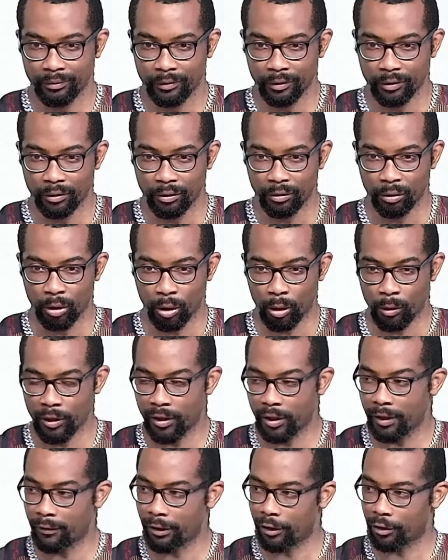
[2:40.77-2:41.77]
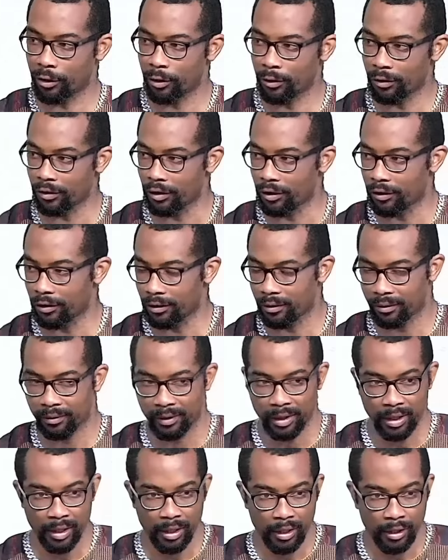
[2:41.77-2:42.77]
We always give excuses.
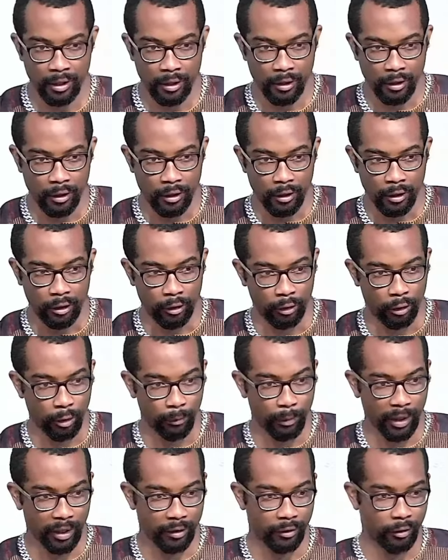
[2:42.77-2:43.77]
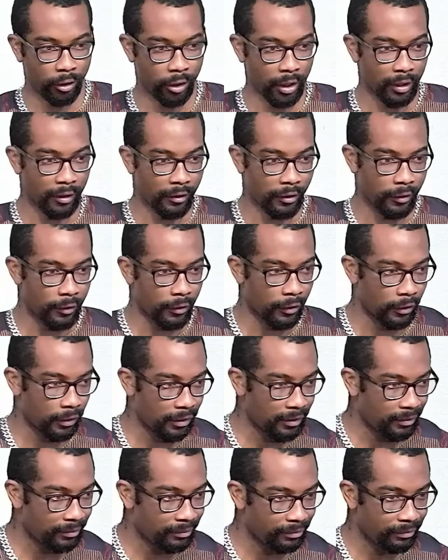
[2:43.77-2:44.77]
You go back to Genesis.
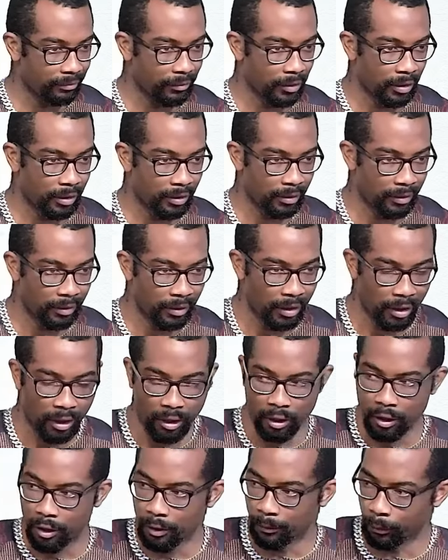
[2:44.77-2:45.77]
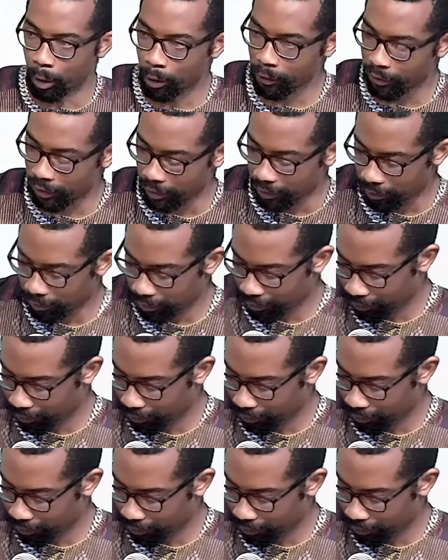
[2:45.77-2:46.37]
Moses,